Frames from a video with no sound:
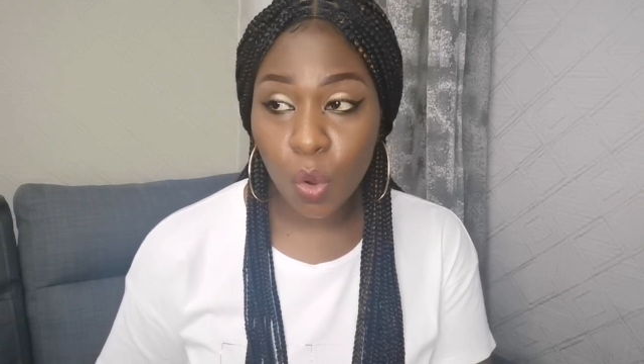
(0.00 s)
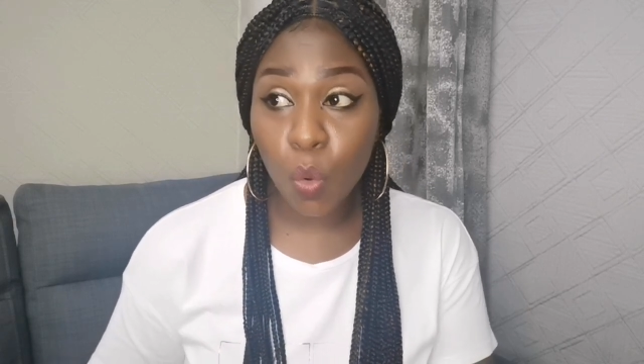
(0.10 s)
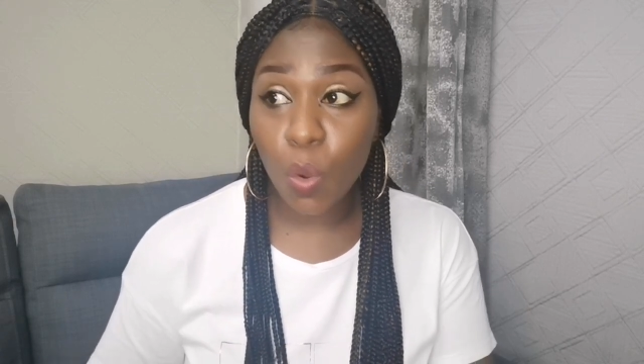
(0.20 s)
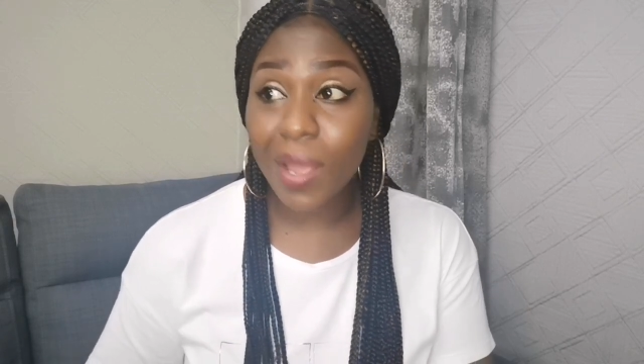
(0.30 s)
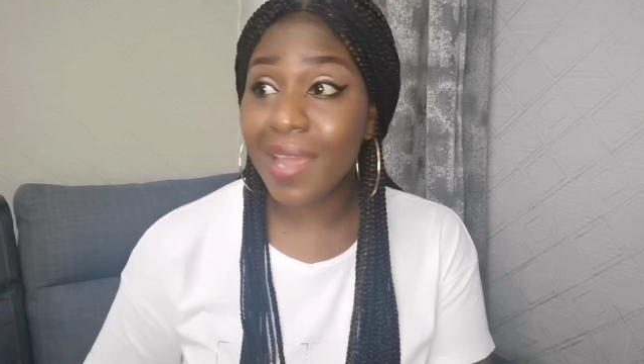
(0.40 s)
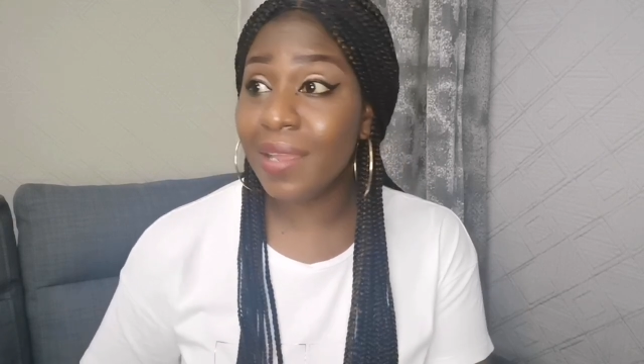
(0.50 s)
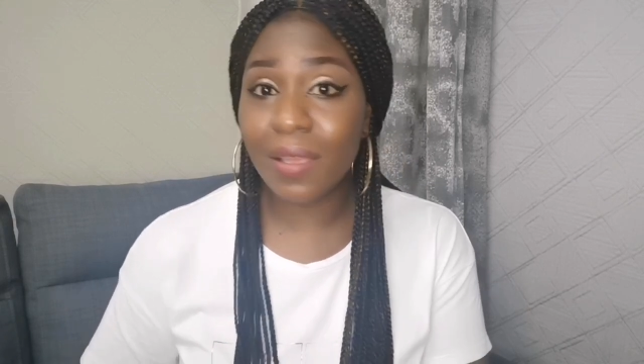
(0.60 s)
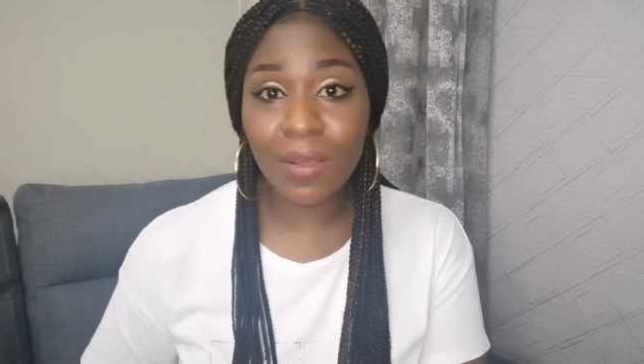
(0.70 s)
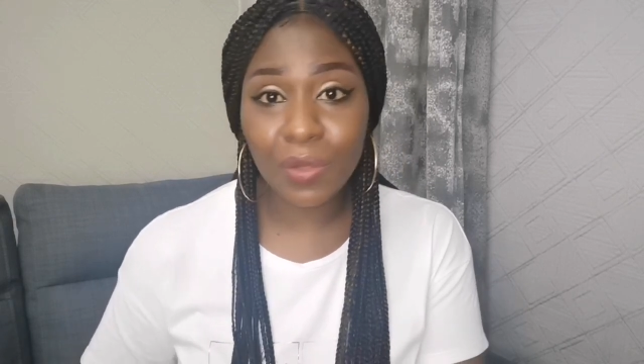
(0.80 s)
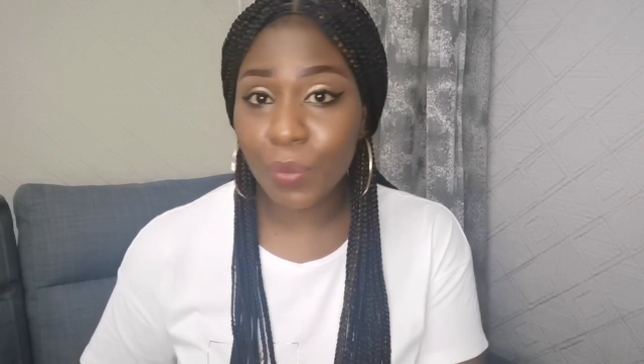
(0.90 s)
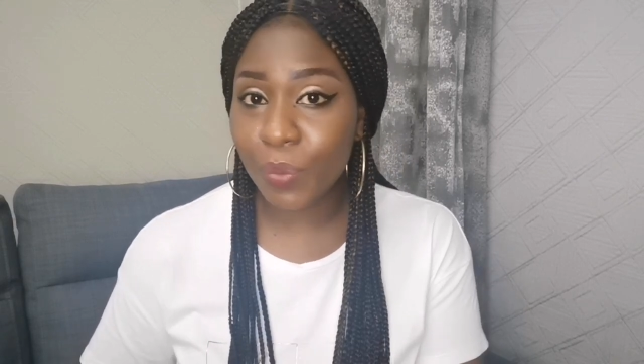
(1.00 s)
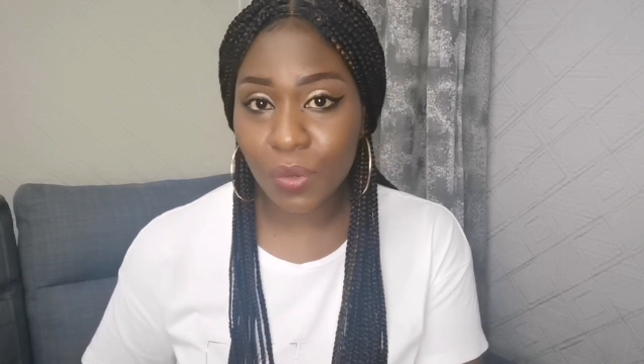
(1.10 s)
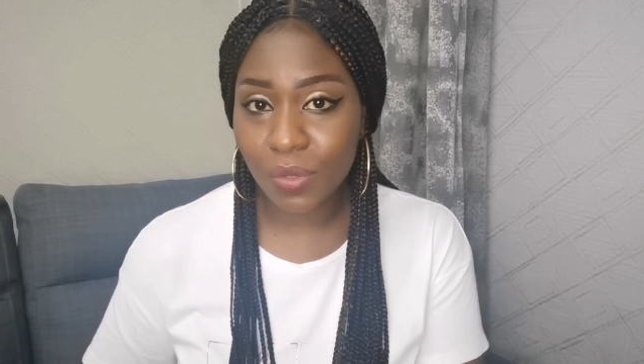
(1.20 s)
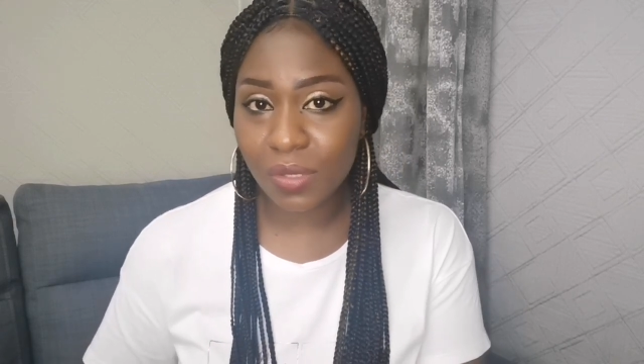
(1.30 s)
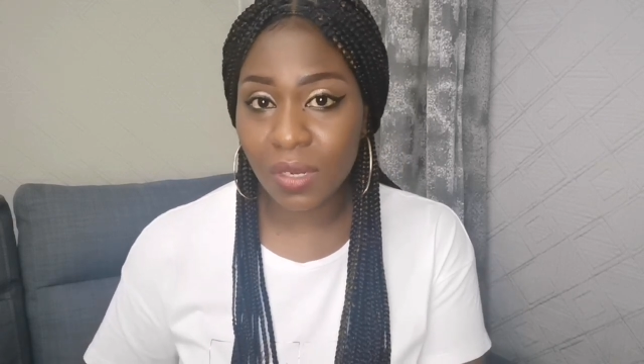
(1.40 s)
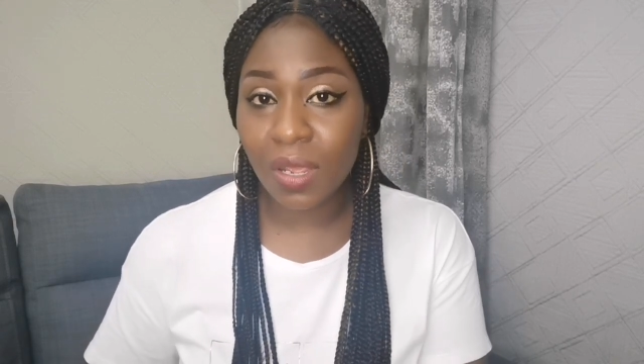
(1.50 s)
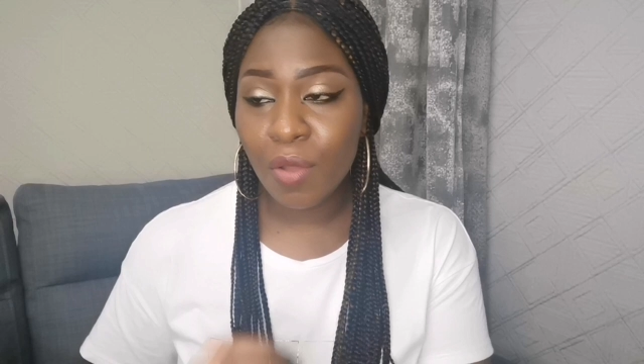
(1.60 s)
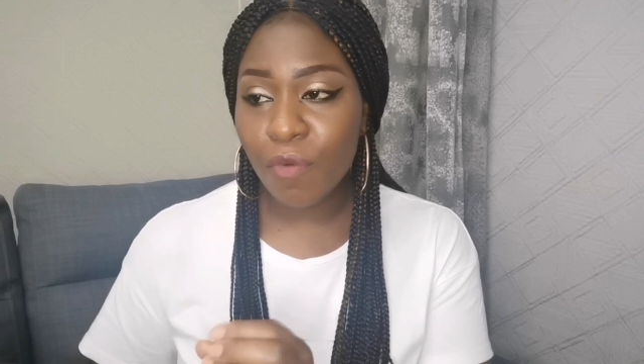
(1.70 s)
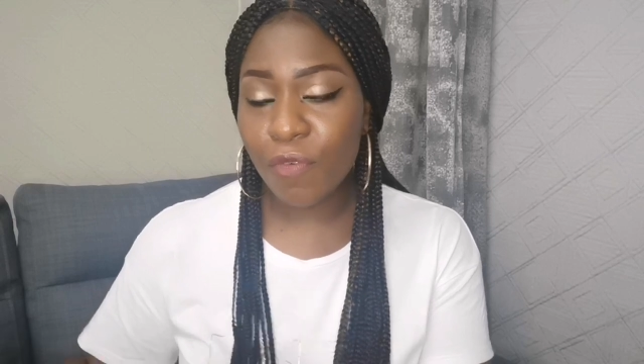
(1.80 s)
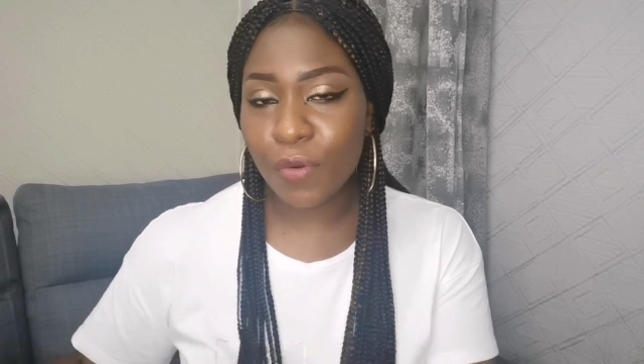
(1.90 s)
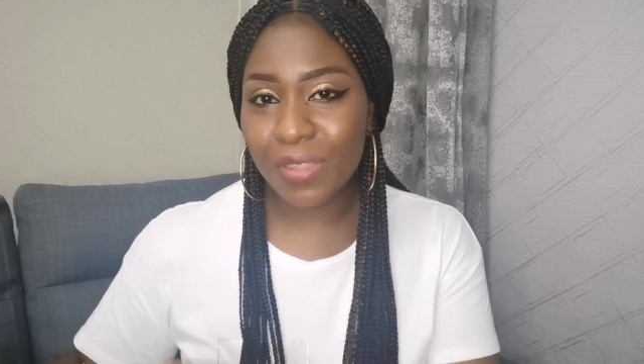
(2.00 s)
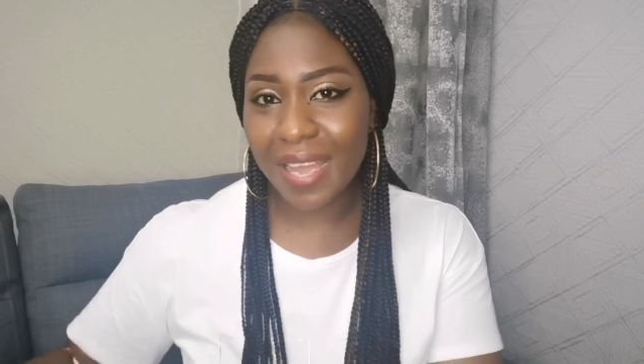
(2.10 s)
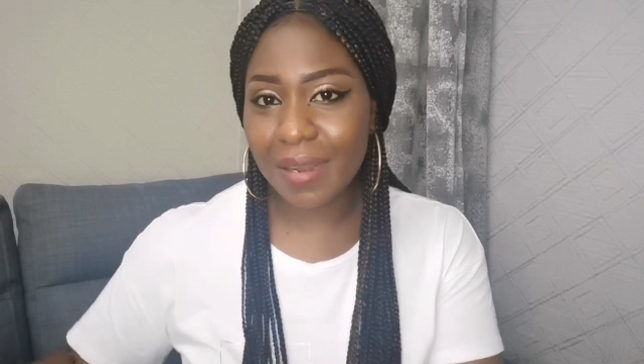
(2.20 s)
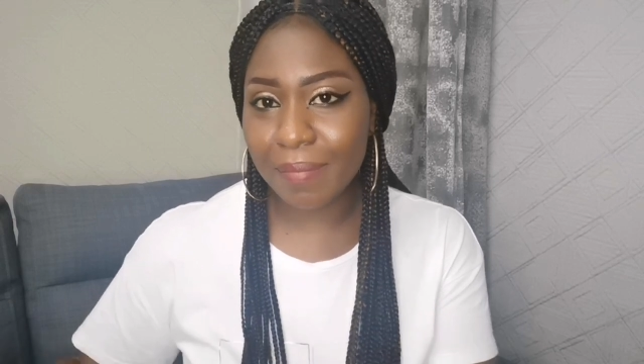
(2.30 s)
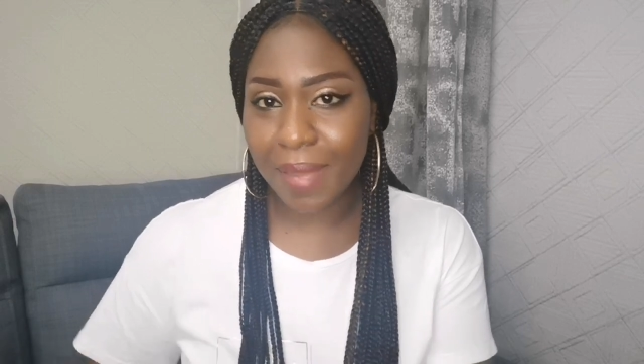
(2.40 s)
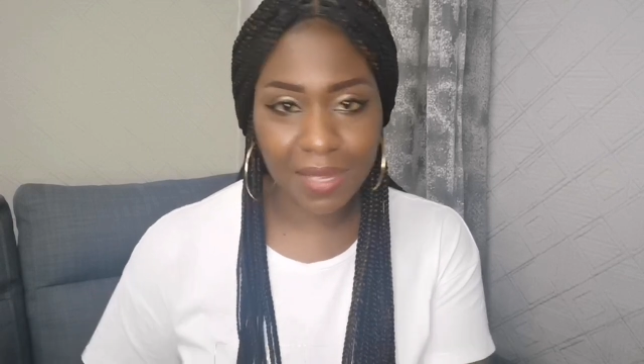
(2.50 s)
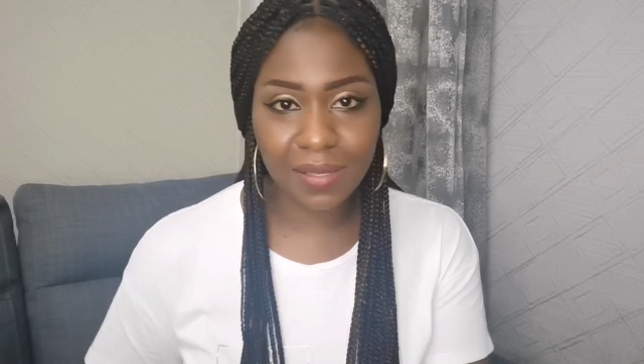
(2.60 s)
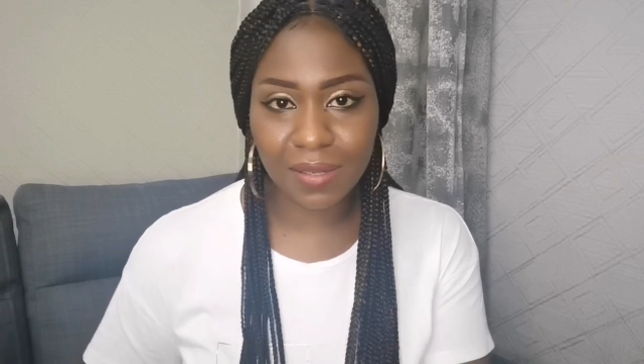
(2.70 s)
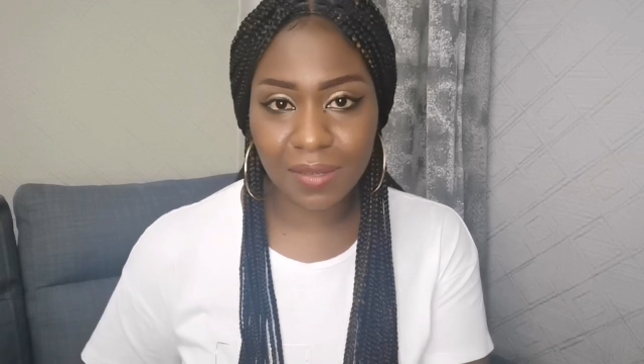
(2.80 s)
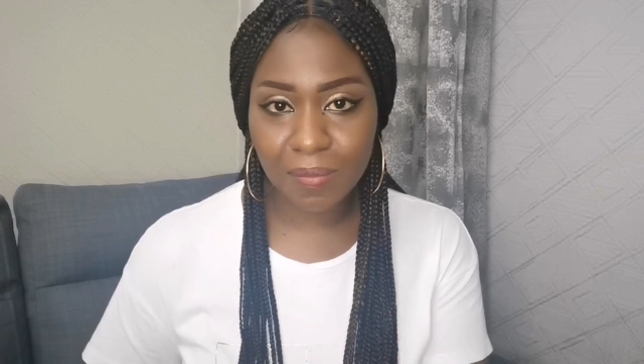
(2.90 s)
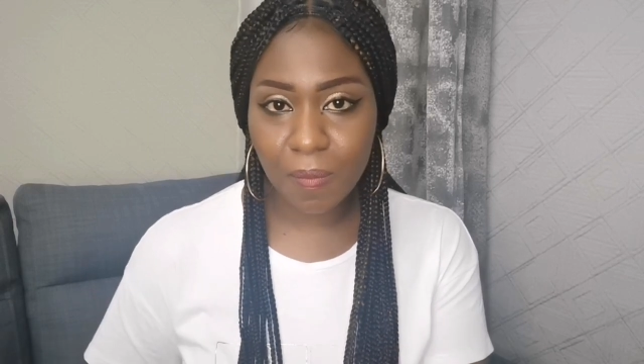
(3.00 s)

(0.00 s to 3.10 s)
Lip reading: or any other person for that matter.